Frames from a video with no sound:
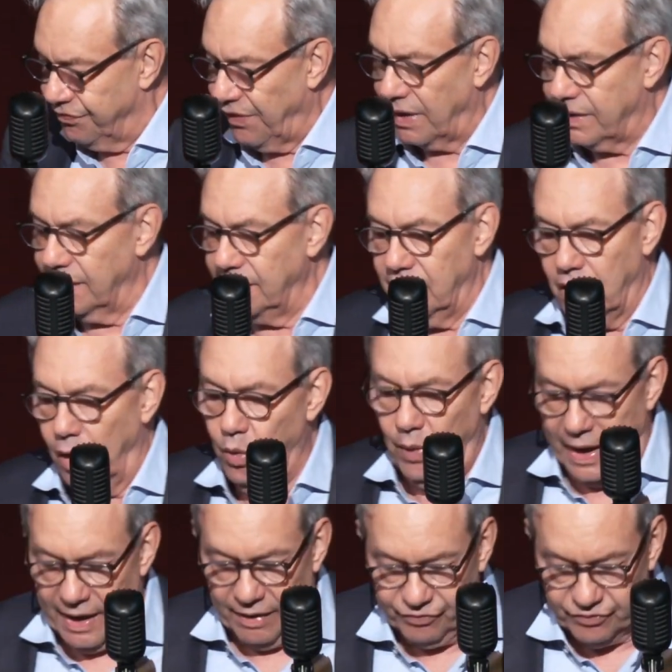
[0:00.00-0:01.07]
fucking go
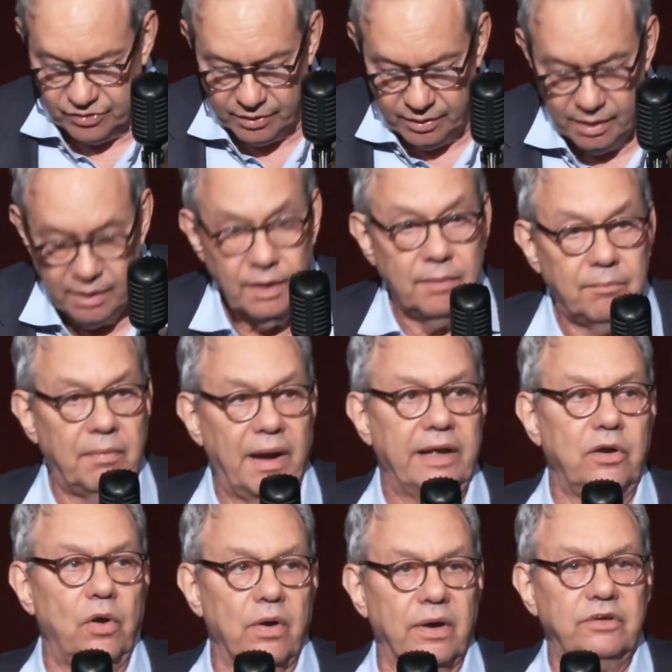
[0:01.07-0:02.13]
after
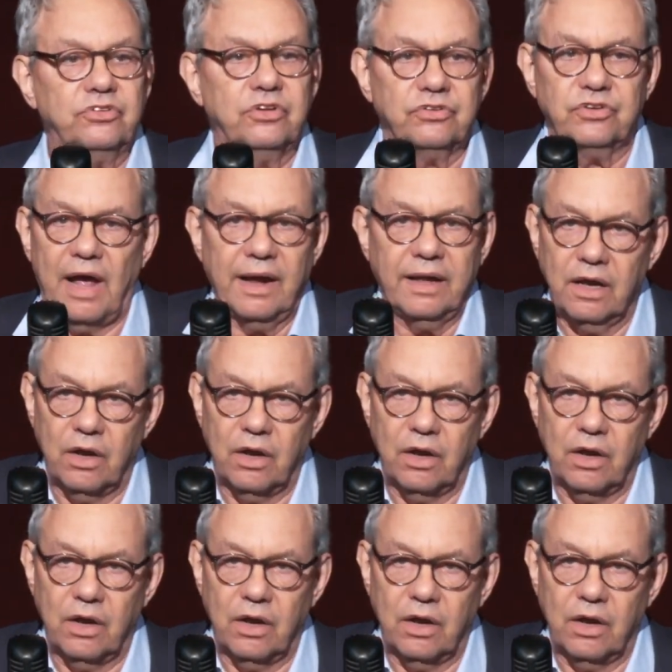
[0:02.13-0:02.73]
minorities. I can